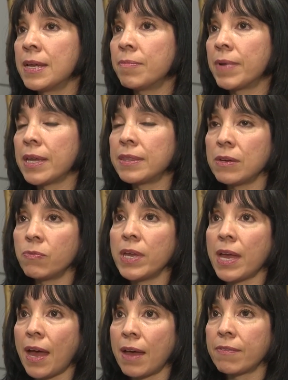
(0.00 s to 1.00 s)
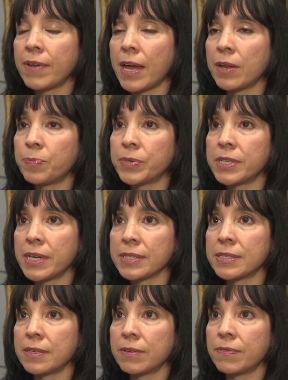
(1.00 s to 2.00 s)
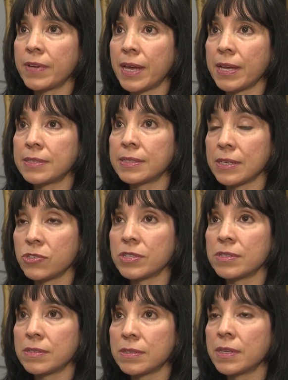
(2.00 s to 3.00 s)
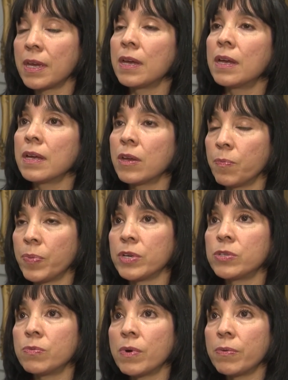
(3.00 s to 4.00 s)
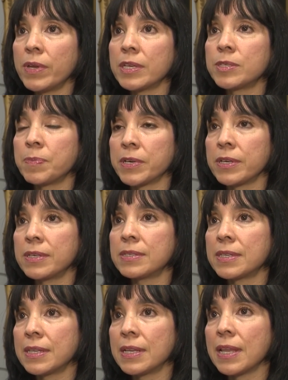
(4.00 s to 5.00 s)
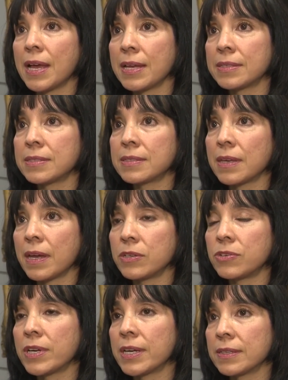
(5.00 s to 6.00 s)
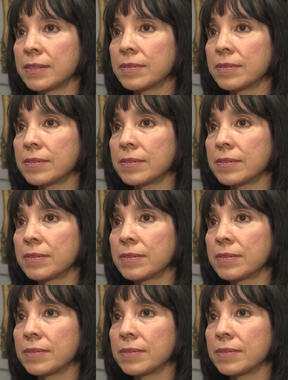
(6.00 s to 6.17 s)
but I think we have had productive uh, sessions compared to what we experienced in the last contract.